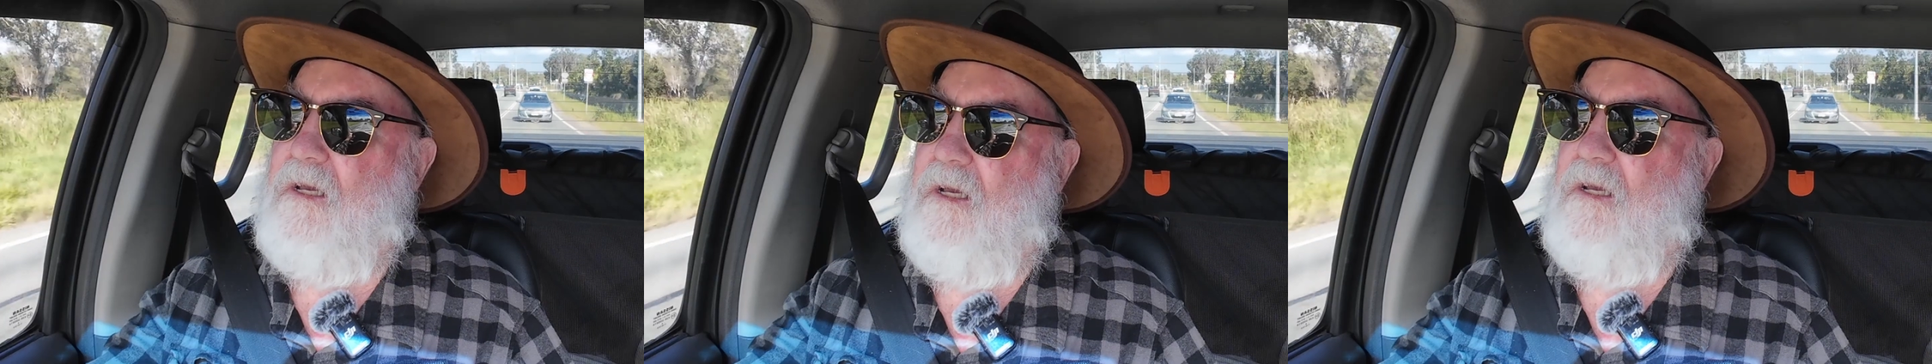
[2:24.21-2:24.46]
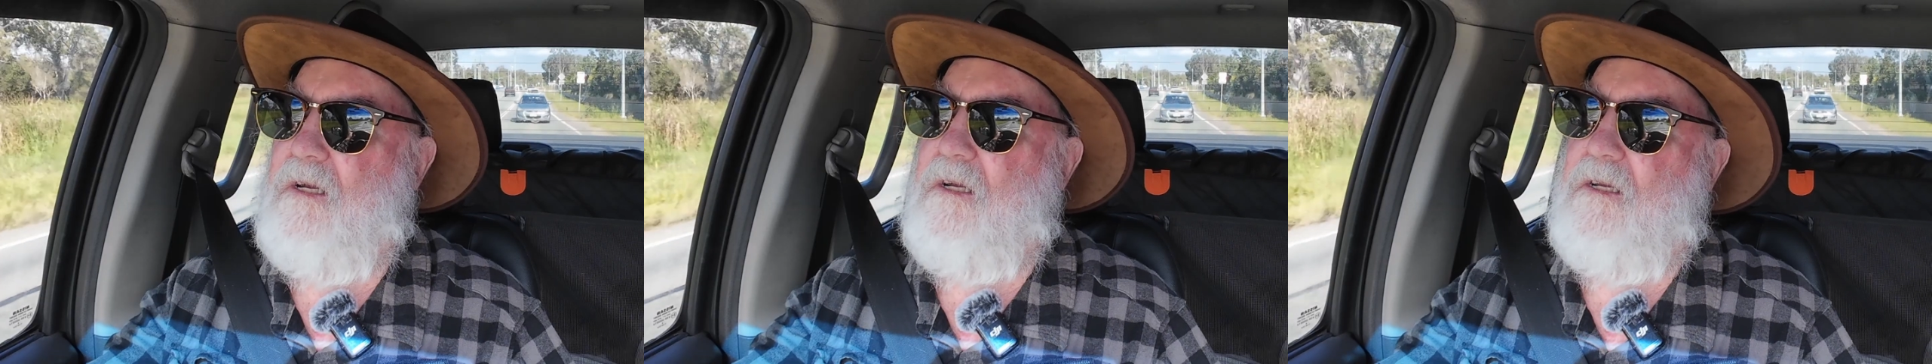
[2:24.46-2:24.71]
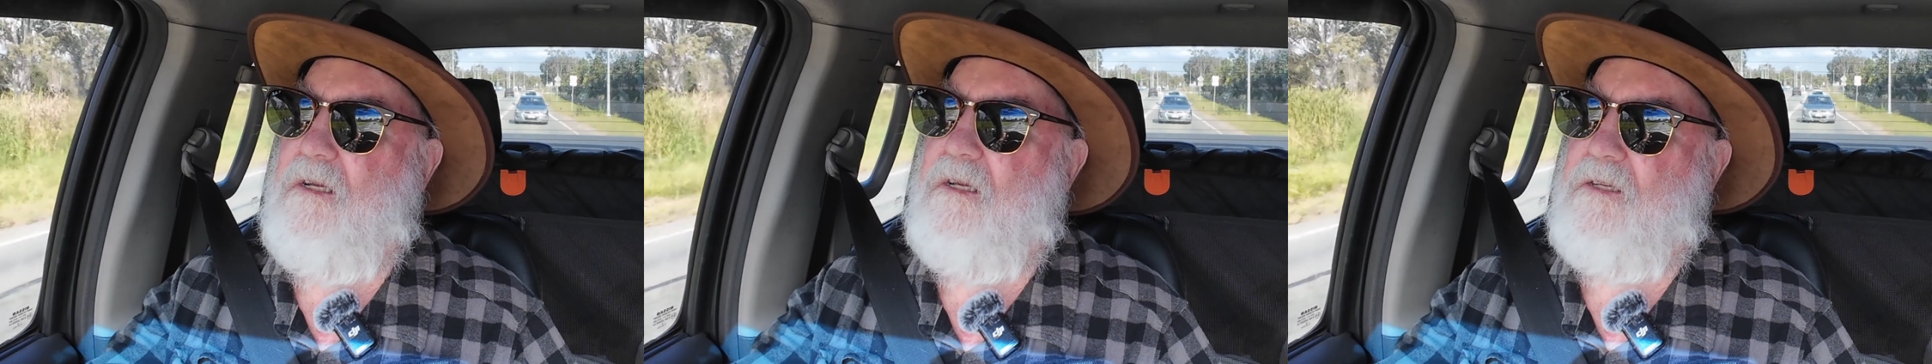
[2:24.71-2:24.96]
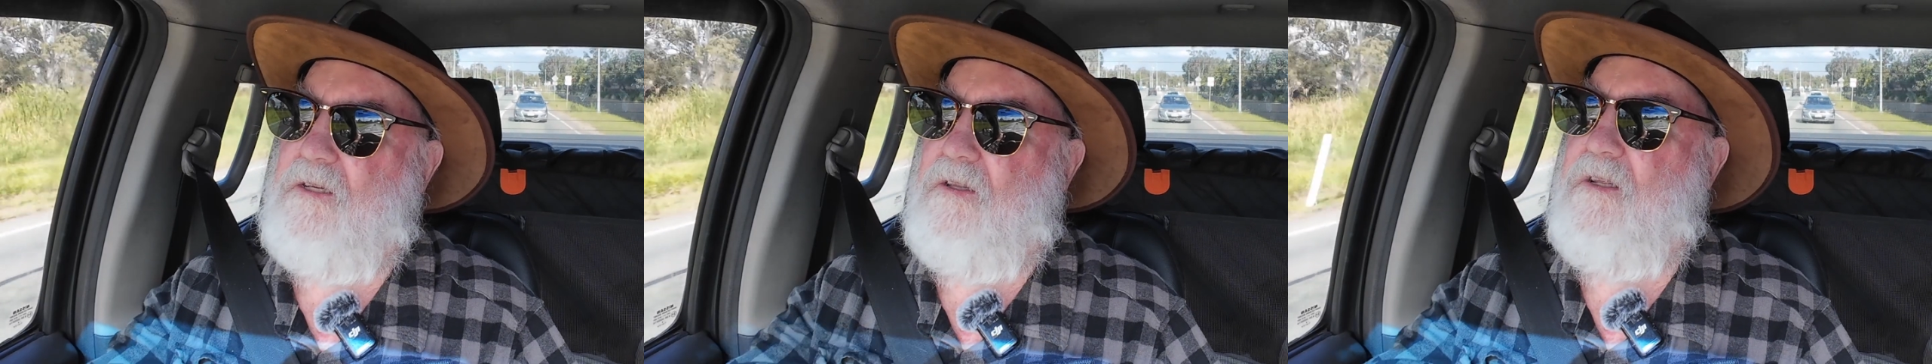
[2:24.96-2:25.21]
And
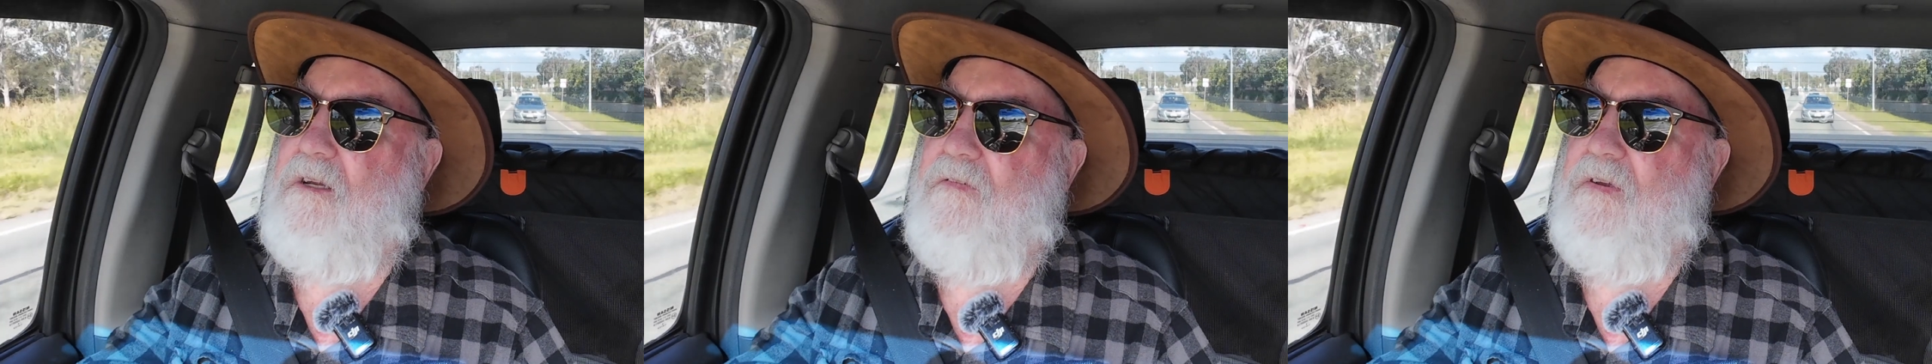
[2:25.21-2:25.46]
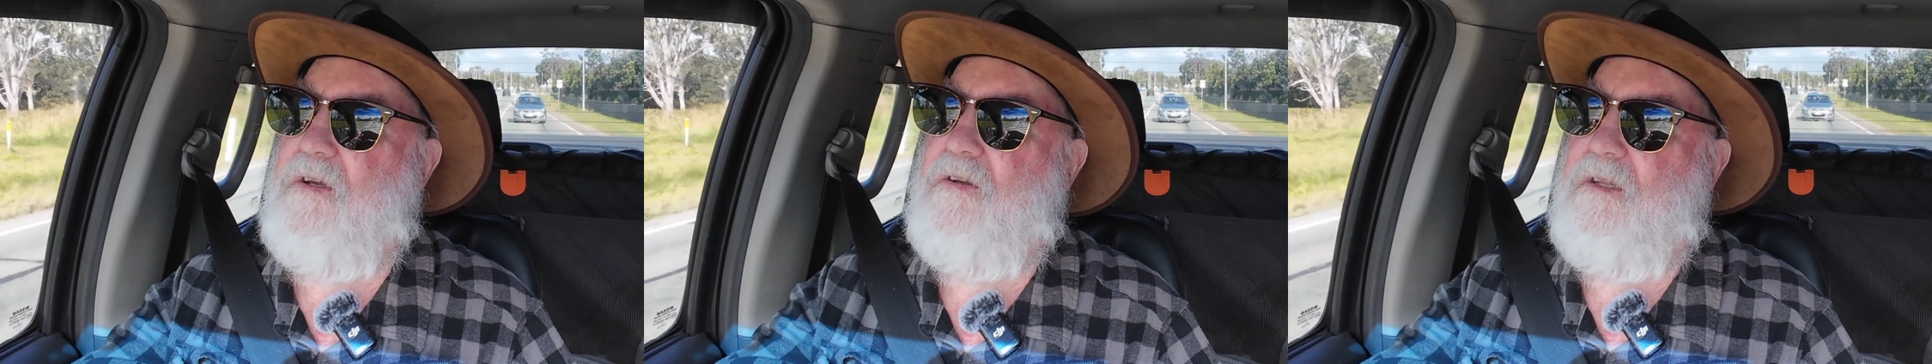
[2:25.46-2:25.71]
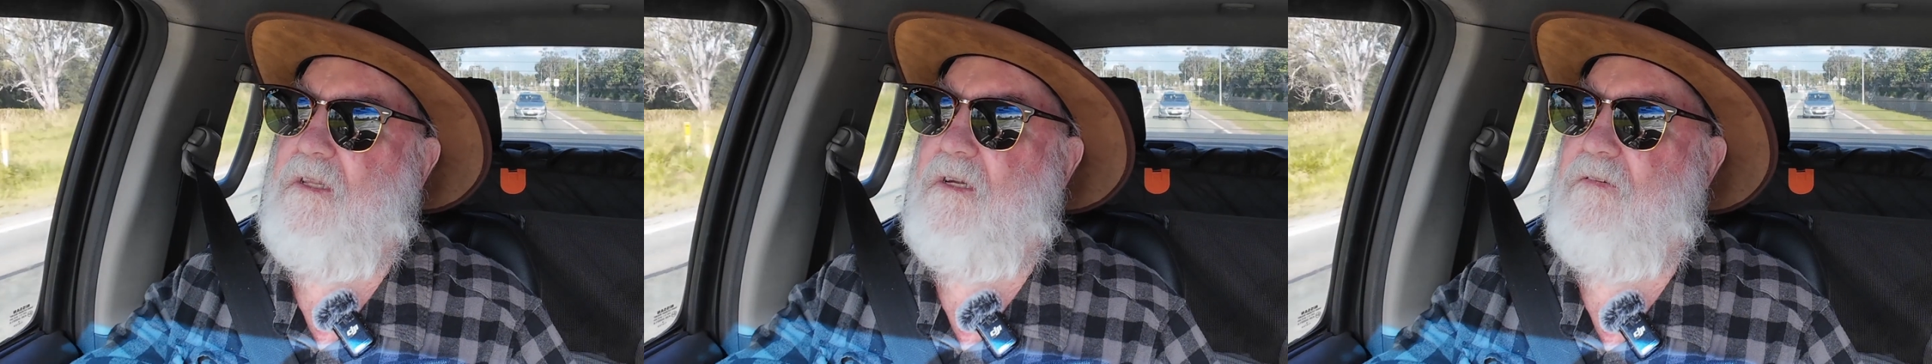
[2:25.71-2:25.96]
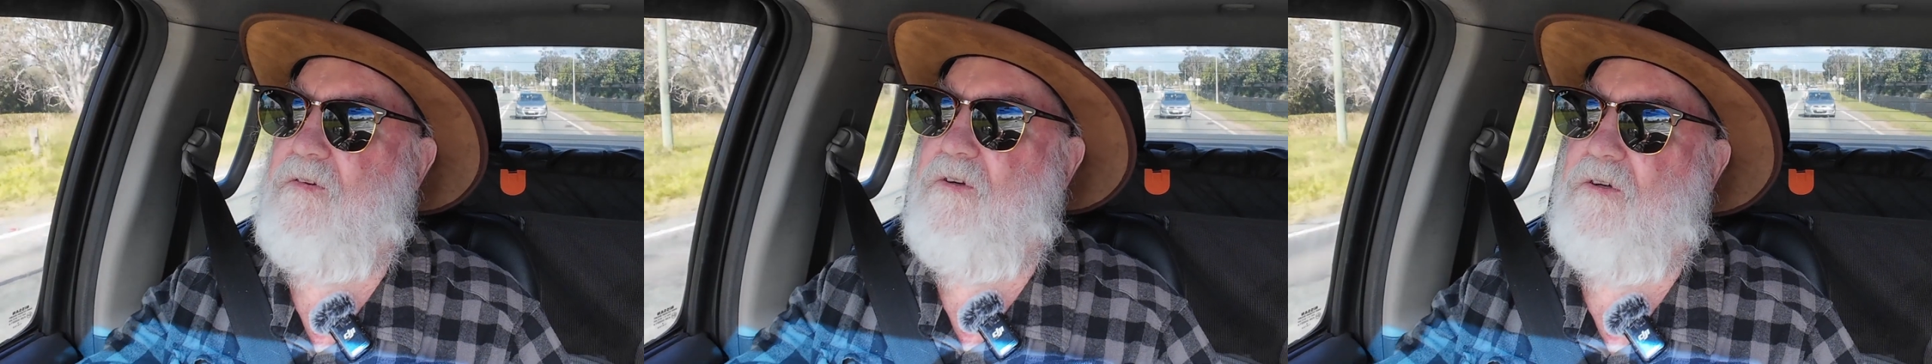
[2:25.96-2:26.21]
so the difficulty
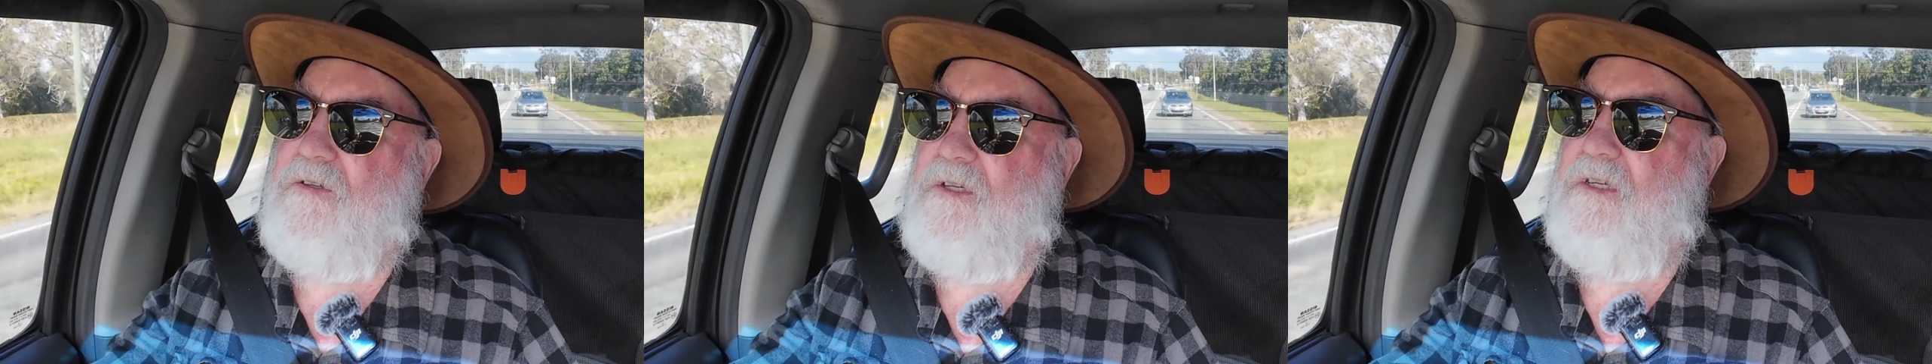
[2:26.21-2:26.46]
then, of course,